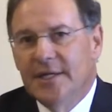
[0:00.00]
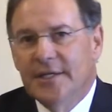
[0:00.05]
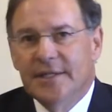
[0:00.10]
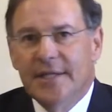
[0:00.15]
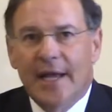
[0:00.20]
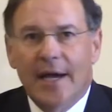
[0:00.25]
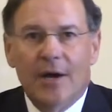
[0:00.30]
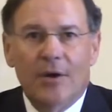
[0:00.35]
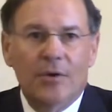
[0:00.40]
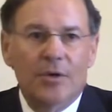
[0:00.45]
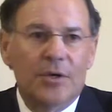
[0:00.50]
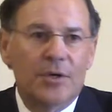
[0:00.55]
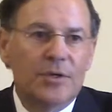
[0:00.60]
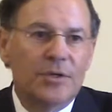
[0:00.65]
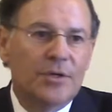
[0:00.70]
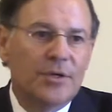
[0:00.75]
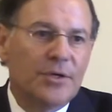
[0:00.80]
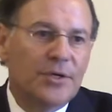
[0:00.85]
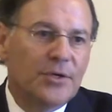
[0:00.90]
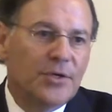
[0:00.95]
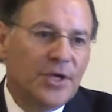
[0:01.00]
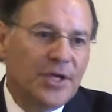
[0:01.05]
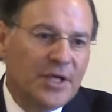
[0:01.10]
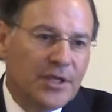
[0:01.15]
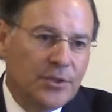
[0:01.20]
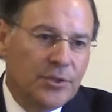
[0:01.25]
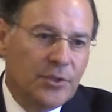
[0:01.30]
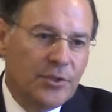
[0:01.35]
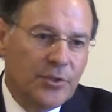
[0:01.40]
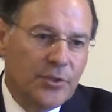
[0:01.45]
Now,
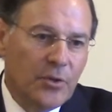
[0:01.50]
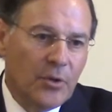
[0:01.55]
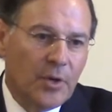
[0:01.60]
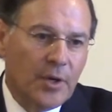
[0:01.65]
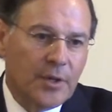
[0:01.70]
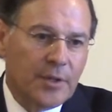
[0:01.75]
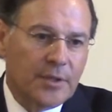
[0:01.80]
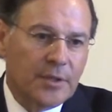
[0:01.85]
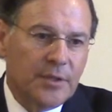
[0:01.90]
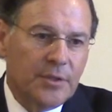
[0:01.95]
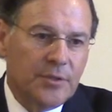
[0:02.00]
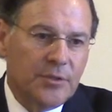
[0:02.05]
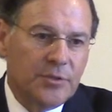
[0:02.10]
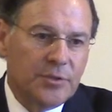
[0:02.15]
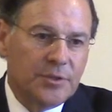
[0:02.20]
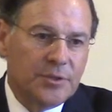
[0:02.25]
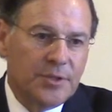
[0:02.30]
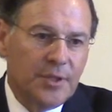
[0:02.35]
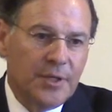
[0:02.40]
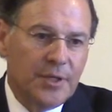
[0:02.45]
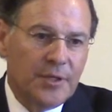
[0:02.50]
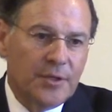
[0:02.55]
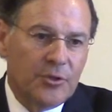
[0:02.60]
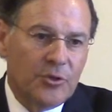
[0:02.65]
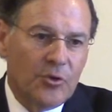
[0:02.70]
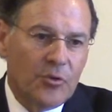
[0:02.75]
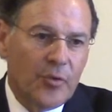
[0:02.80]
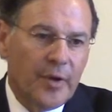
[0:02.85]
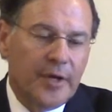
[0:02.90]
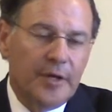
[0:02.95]
in New York, you see an
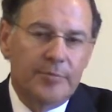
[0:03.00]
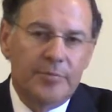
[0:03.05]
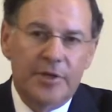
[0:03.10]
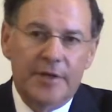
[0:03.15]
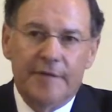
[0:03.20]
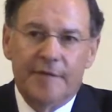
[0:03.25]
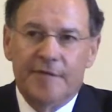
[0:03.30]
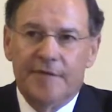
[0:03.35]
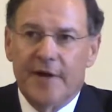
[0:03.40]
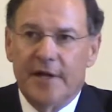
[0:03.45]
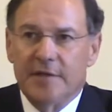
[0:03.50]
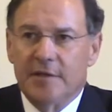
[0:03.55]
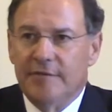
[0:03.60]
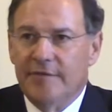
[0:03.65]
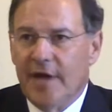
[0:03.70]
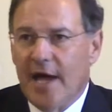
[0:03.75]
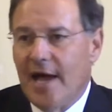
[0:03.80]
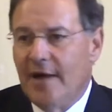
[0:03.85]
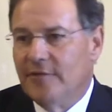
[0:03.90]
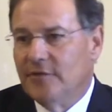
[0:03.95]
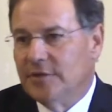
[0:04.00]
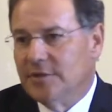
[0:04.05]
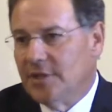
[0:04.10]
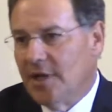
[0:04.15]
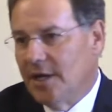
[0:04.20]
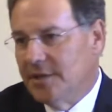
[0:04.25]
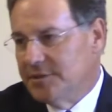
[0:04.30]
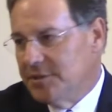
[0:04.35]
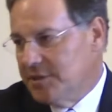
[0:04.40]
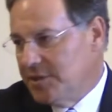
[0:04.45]
incredibly effective
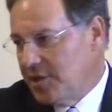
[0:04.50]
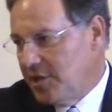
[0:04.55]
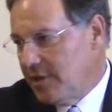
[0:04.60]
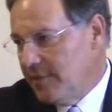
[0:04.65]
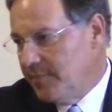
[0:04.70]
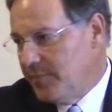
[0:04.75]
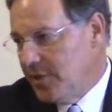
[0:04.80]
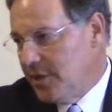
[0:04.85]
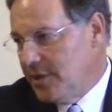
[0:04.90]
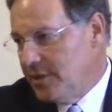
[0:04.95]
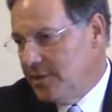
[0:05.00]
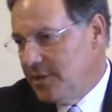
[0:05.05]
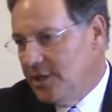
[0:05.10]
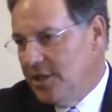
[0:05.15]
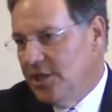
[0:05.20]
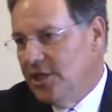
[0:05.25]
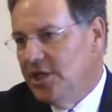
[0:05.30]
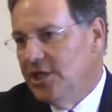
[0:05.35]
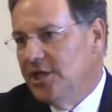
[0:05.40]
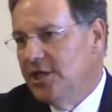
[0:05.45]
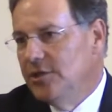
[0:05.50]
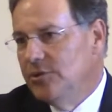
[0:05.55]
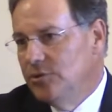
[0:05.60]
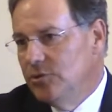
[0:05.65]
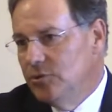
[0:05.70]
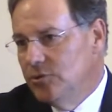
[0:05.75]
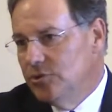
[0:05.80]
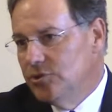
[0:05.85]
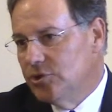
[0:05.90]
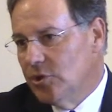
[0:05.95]
advertising campaign. In
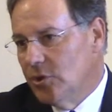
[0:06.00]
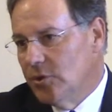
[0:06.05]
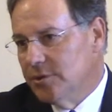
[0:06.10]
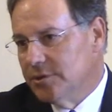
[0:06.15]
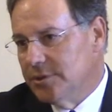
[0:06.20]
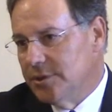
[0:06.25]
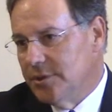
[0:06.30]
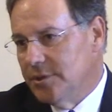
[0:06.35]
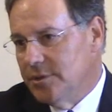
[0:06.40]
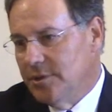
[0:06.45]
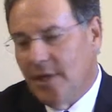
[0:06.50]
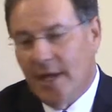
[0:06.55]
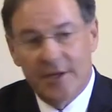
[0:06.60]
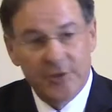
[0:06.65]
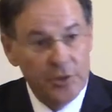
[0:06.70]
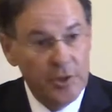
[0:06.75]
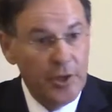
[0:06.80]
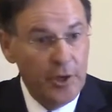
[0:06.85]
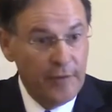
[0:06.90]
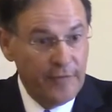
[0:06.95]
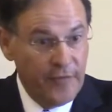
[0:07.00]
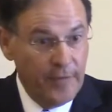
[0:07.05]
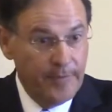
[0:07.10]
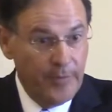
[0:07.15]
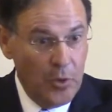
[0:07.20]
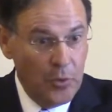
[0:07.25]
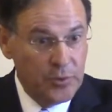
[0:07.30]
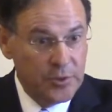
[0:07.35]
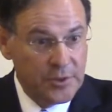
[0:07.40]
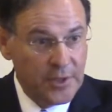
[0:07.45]
New Jersey, and you hear from
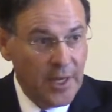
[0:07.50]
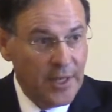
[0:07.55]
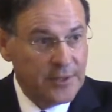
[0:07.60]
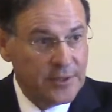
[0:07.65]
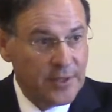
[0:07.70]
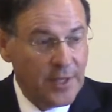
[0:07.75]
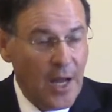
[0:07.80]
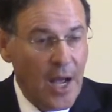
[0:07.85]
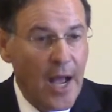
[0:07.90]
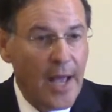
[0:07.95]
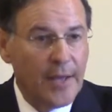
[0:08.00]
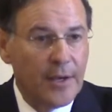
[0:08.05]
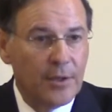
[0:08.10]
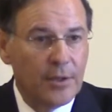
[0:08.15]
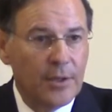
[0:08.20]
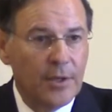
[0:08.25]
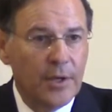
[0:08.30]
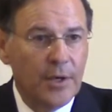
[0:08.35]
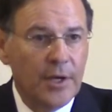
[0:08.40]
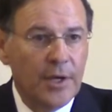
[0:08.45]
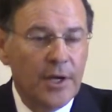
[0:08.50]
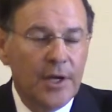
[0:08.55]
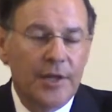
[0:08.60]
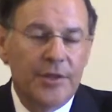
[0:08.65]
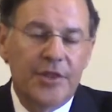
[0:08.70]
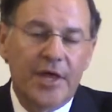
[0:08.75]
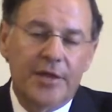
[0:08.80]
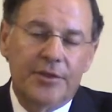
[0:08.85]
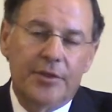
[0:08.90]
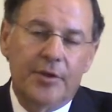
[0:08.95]
both sides of the aisle
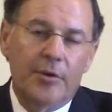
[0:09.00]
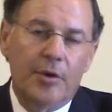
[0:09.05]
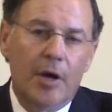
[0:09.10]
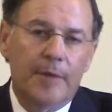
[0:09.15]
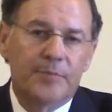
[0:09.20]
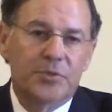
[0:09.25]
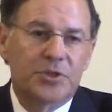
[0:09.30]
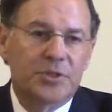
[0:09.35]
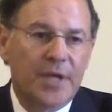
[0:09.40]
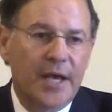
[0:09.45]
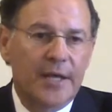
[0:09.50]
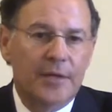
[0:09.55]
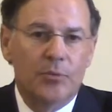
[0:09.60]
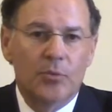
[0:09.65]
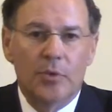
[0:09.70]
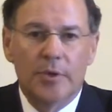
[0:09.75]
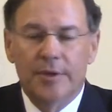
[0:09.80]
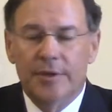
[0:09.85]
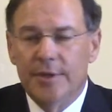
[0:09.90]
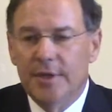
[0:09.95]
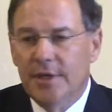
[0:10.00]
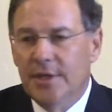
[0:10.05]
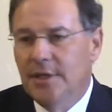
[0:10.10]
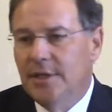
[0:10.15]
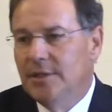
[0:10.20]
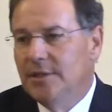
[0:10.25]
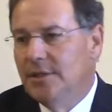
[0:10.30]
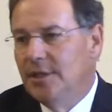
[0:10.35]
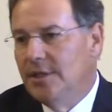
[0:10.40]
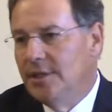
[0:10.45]
that they're upset with
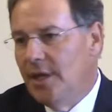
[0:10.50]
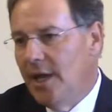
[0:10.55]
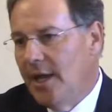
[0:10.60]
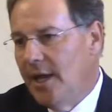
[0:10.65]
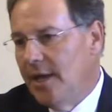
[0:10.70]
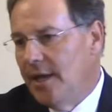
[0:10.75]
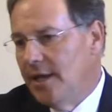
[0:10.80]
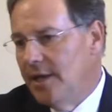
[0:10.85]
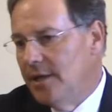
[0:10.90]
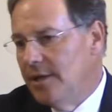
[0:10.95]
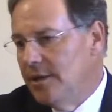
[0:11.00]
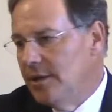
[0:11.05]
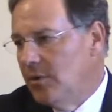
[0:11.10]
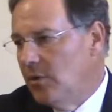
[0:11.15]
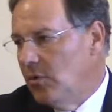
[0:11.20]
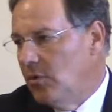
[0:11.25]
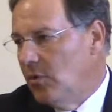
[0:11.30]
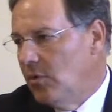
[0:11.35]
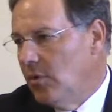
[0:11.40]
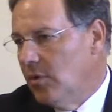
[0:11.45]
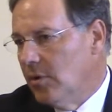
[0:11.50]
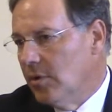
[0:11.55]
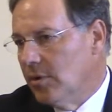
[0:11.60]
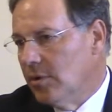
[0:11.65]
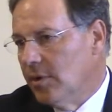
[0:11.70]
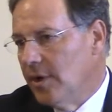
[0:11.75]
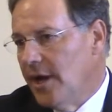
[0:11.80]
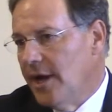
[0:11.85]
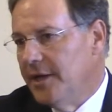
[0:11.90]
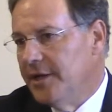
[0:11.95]
EDA
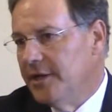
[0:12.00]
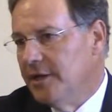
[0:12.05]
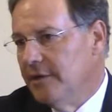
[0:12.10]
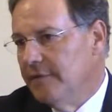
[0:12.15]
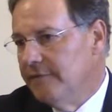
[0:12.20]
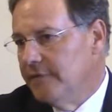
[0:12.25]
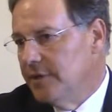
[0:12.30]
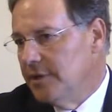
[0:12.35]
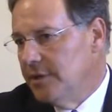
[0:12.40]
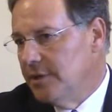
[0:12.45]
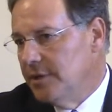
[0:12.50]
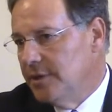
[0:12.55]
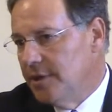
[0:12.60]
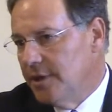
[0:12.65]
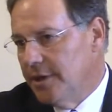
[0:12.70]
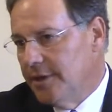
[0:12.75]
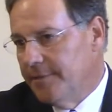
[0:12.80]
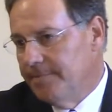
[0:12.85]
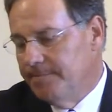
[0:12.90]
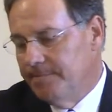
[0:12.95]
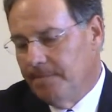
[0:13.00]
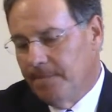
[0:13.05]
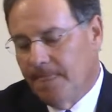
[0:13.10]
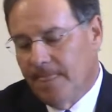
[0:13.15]
or any of the uh,